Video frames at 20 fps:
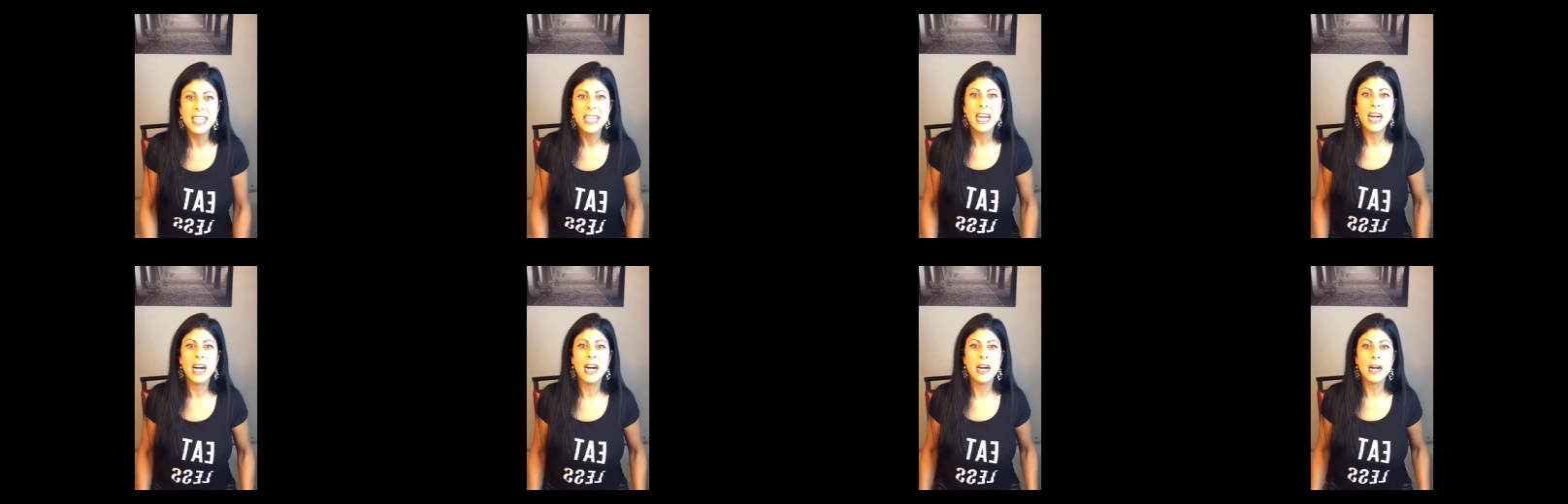
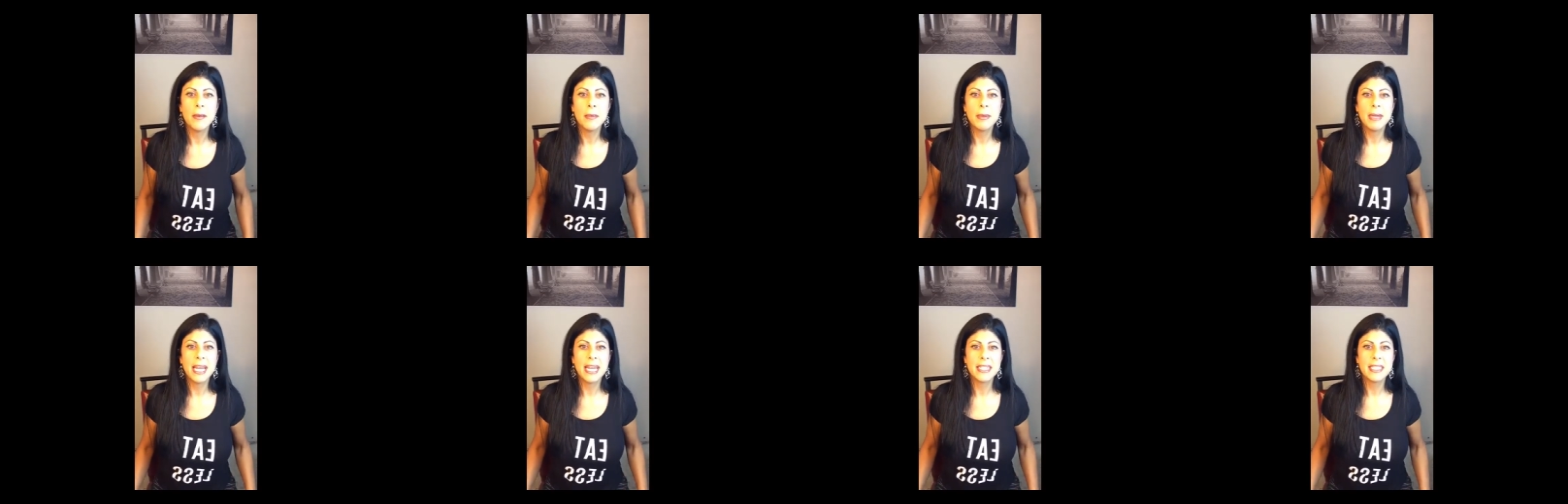
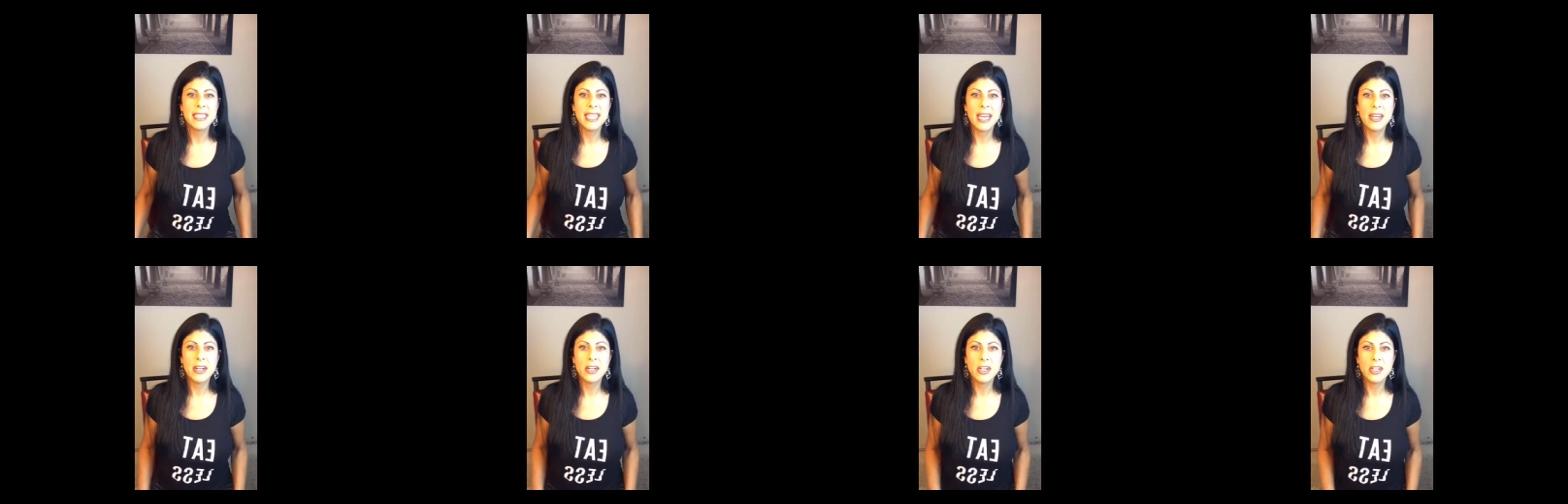
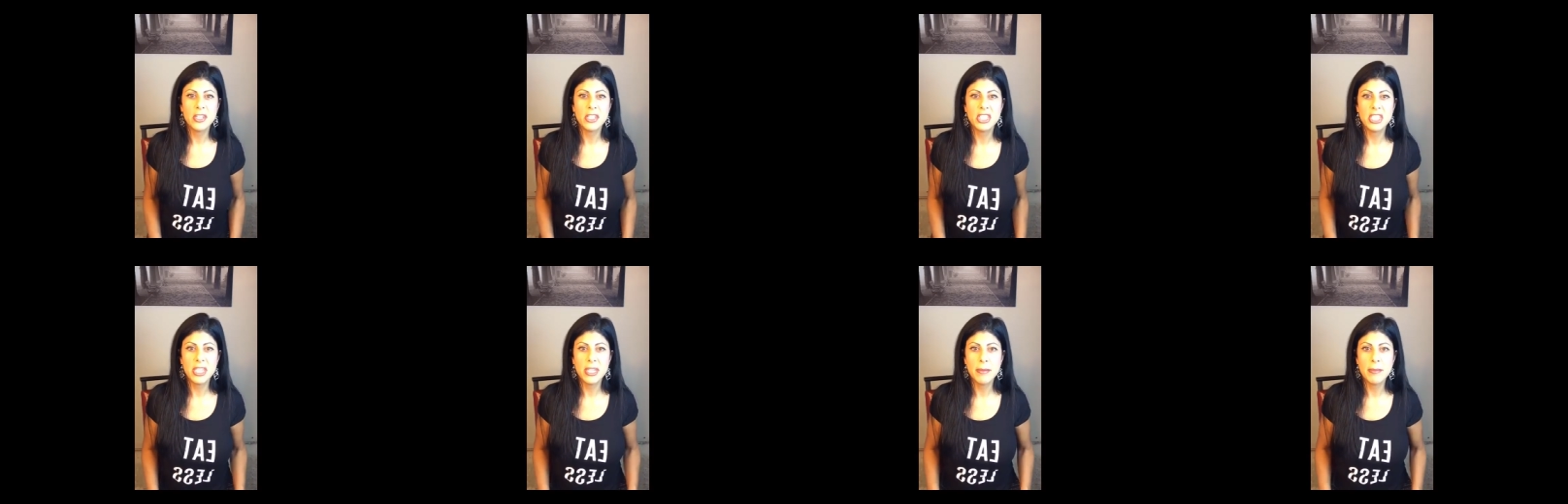Down in her
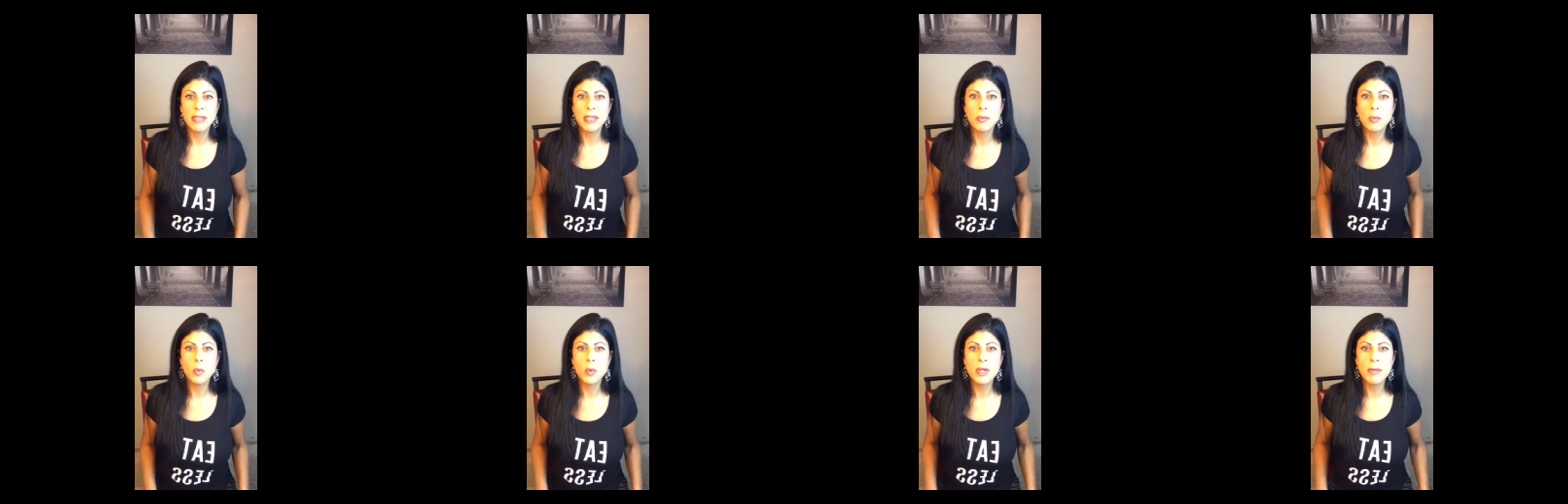gym
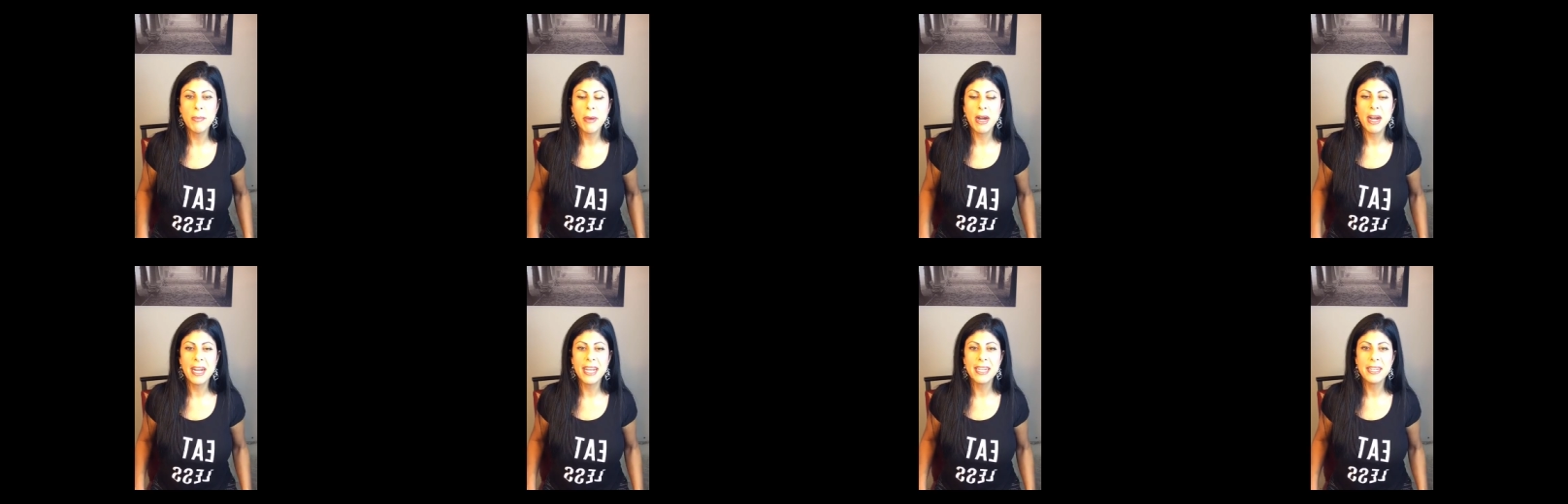in
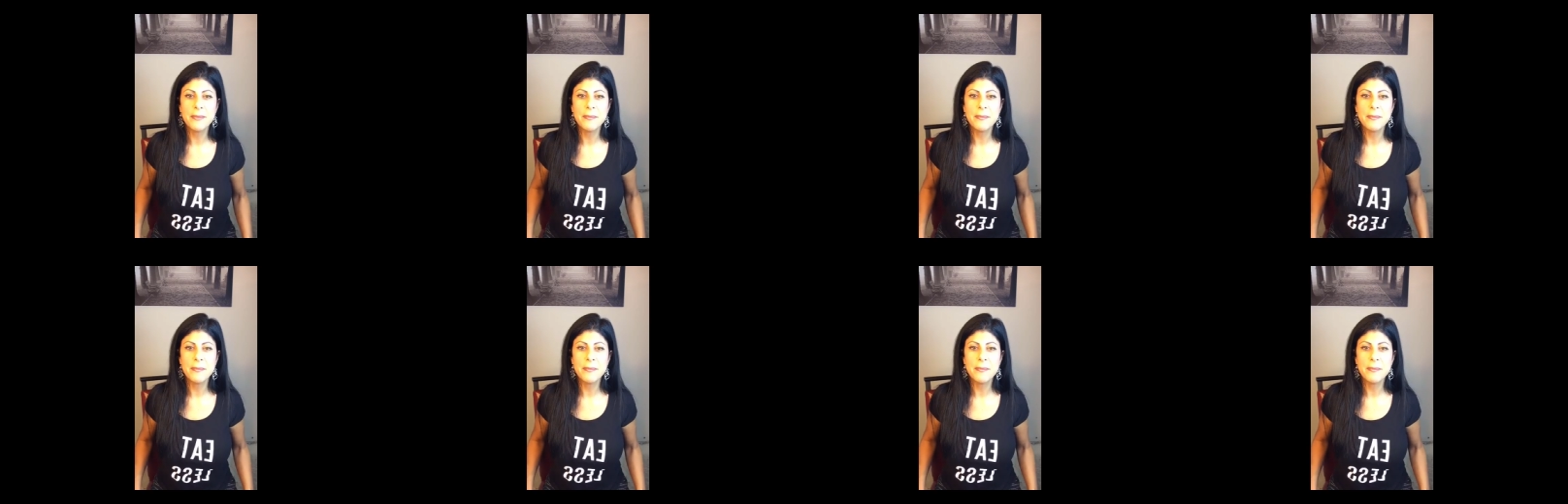Woodbine.